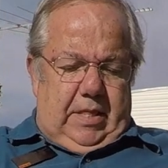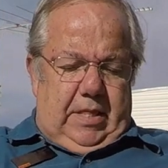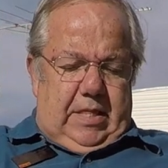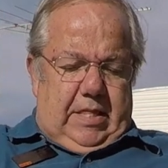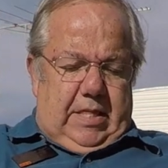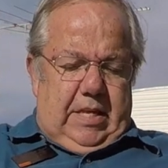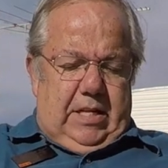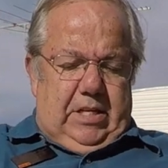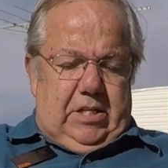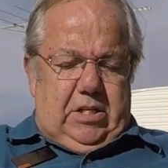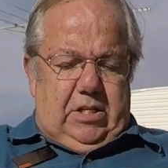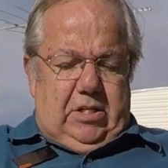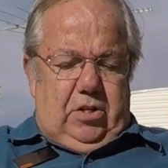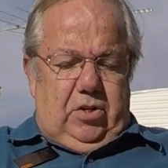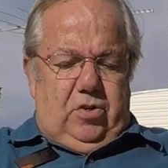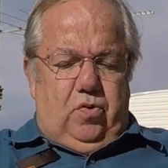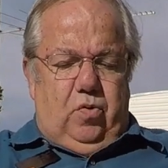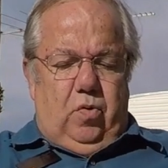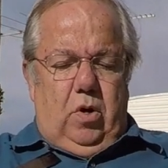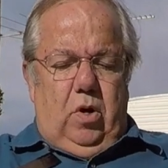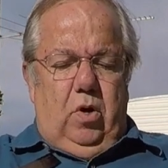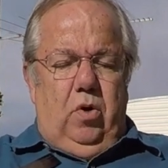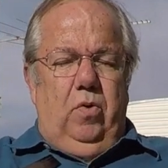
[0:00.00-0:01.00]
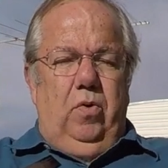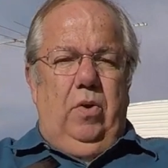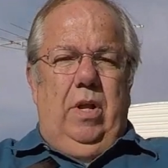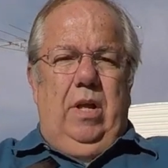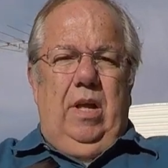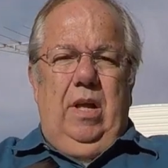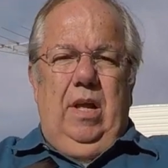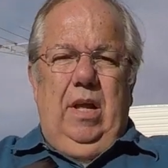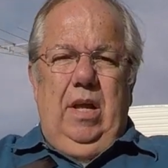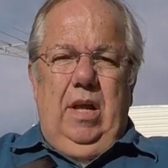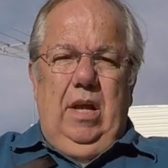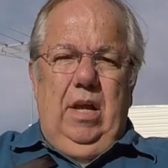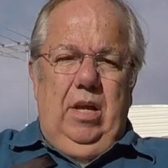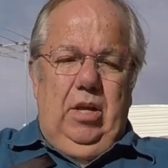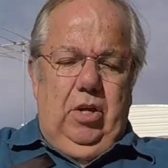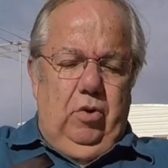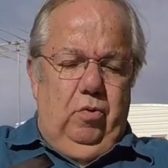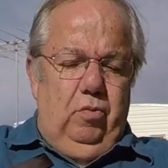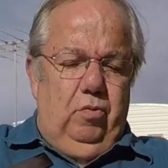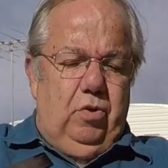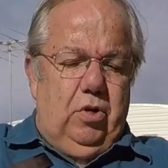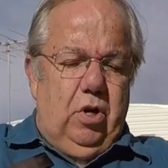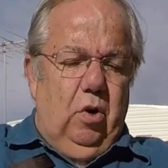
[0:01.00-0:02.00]
this drone,
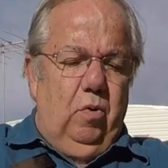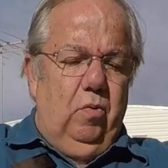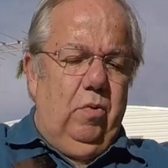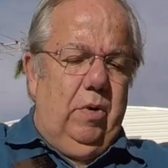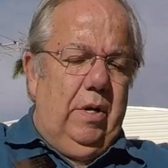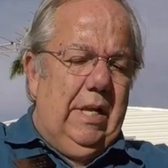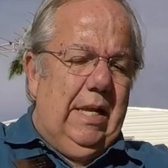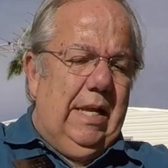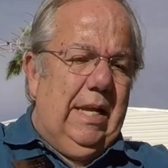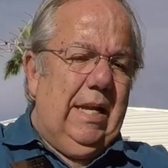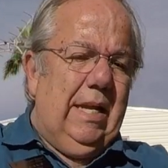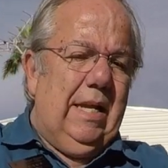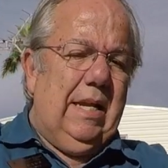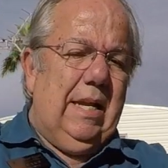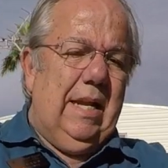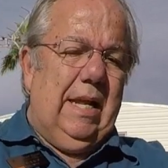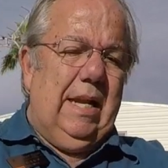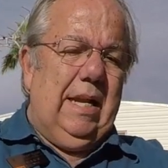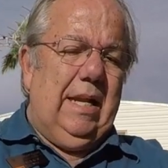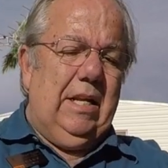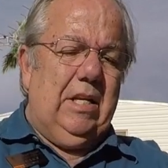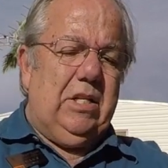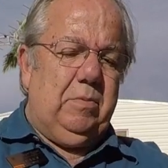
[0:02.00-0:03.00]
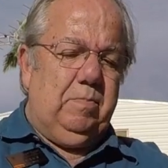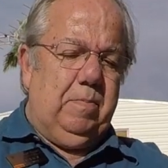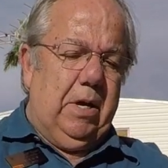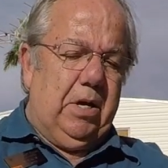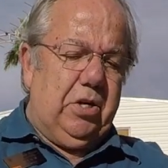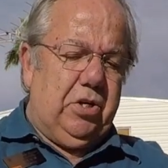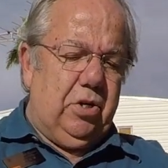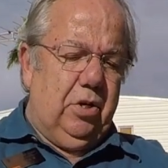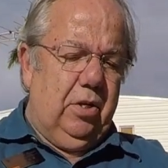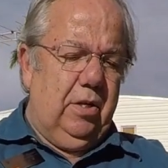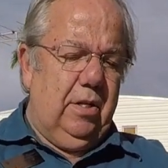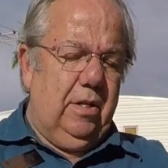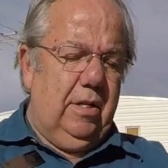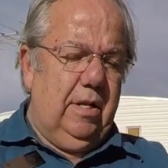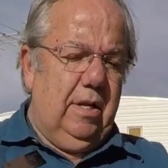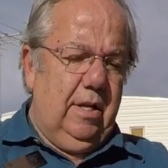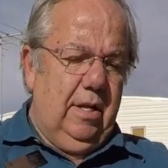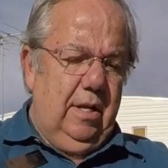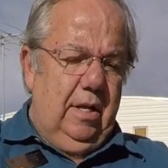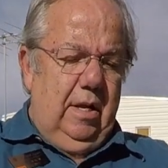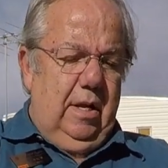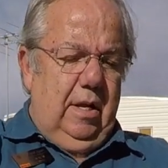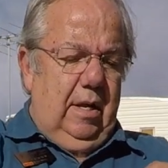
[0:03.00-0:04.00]
you don't need any special
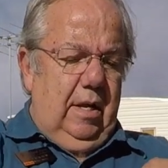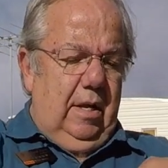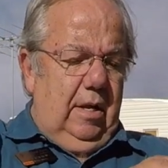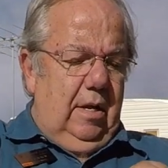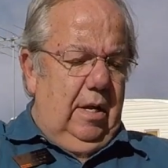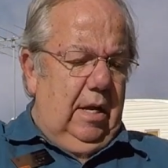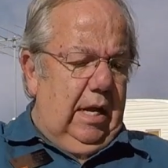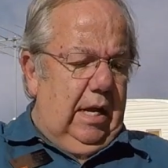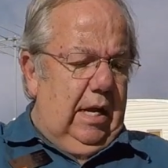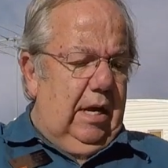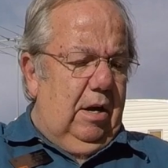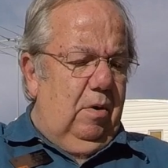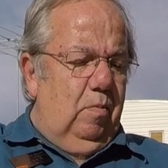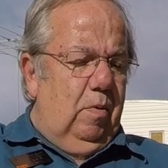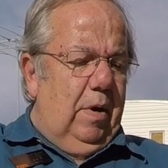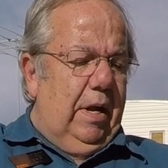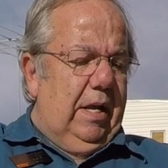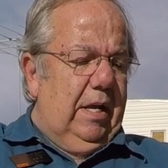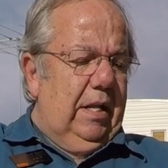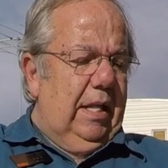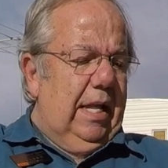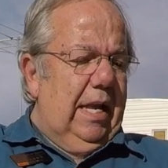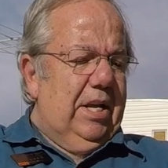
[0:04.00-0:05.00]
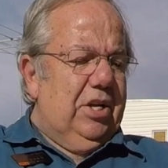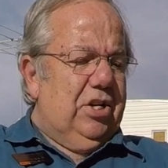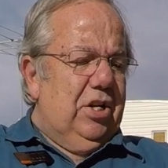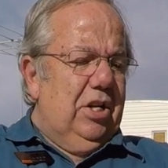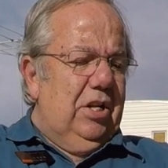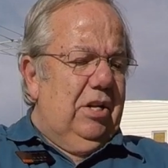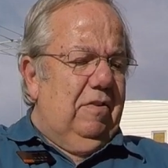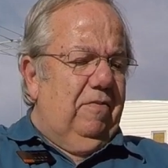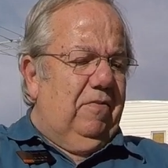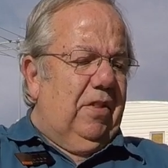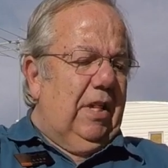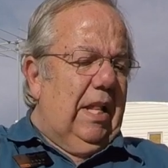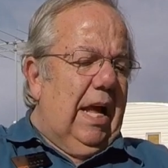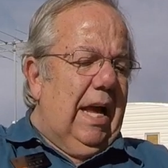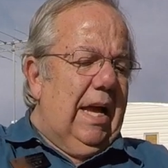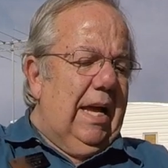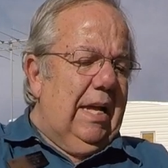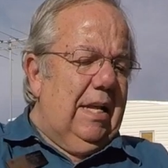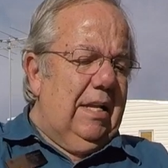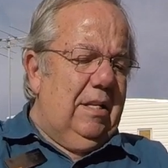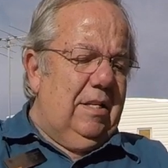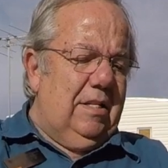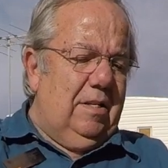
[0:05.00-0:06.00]
regulation to fly
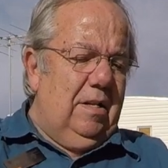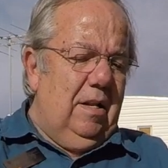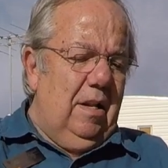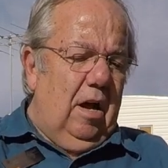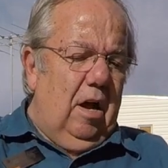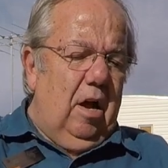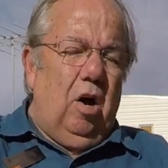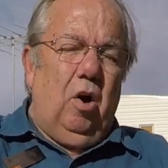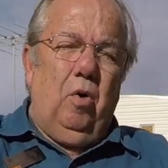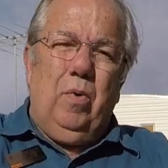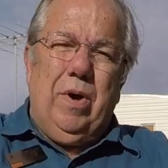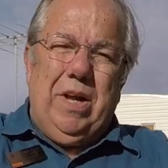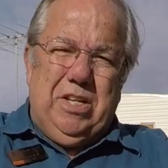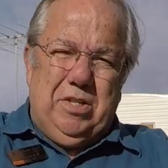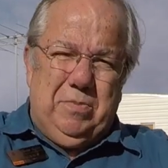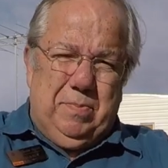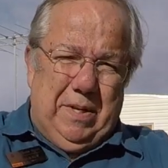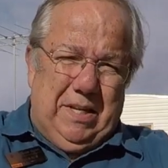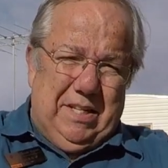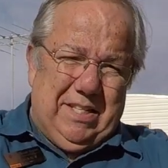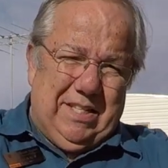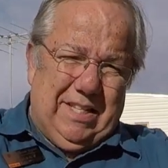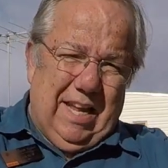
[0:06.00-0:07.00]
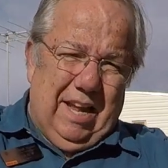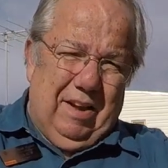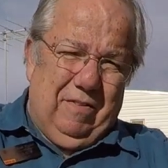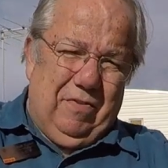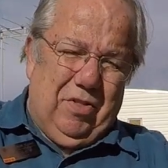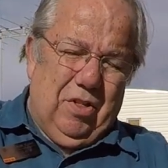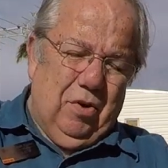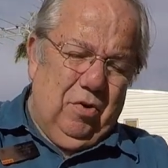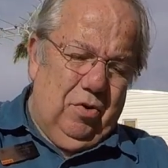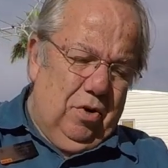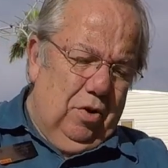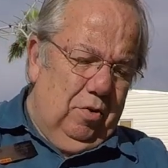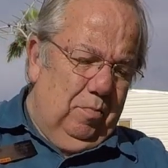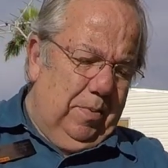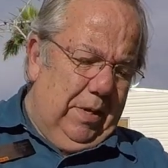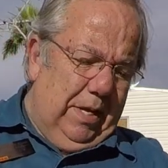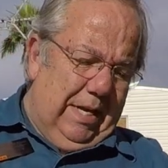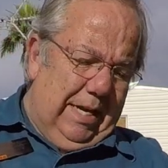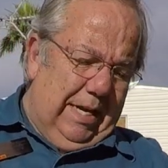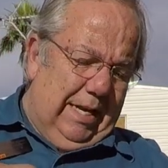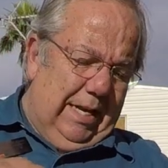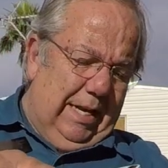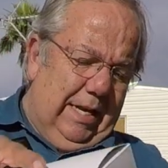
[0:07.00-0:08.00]
it. Always be safe though, don't be
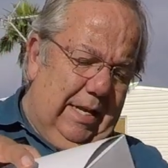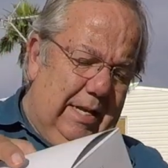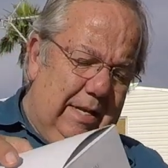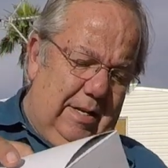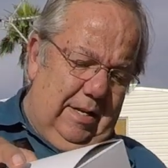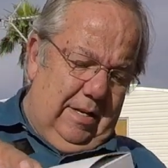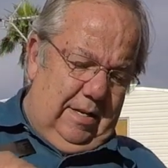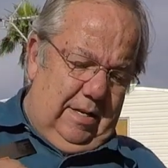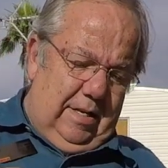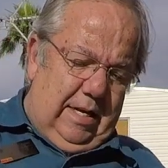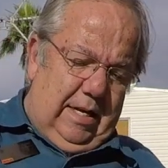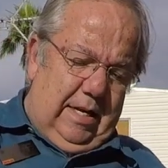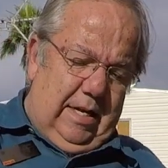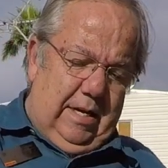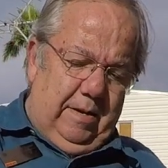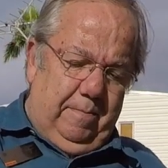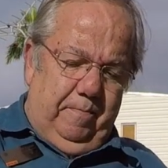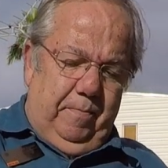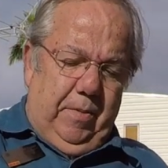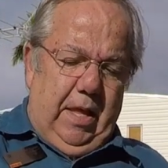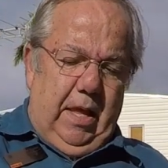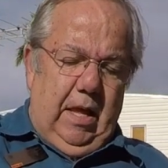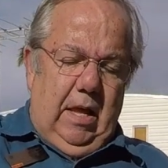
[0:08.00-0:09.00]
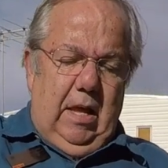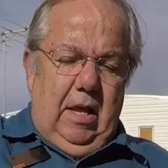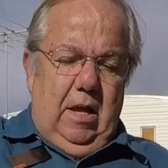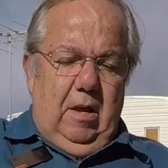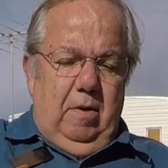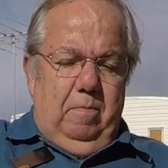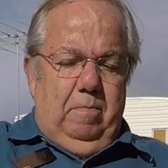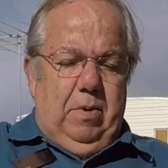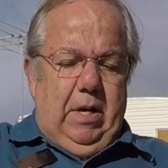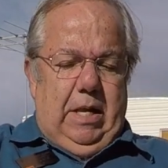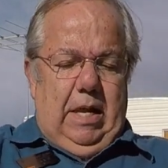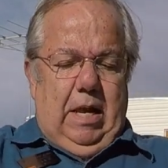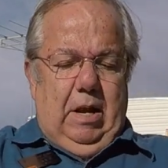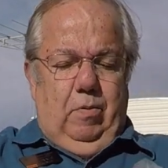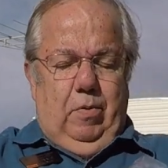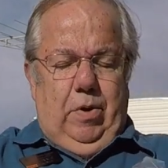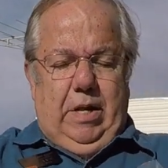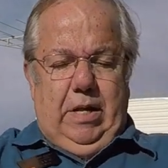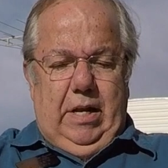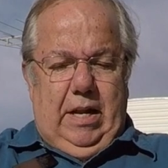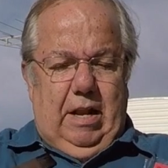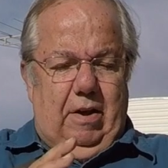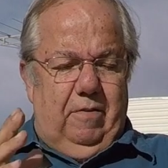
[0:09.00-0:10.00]
an idiot. But yeah, we
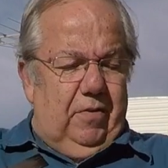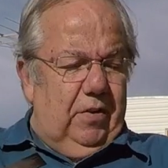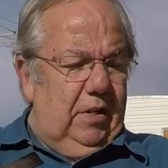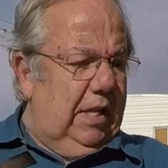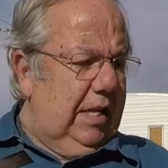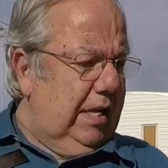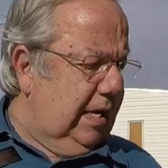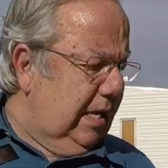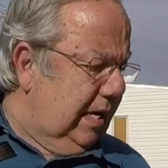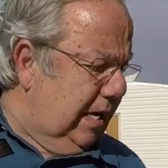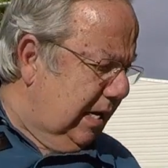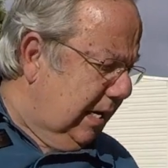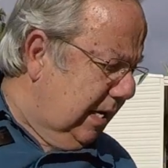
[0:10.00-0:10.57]
can definitely,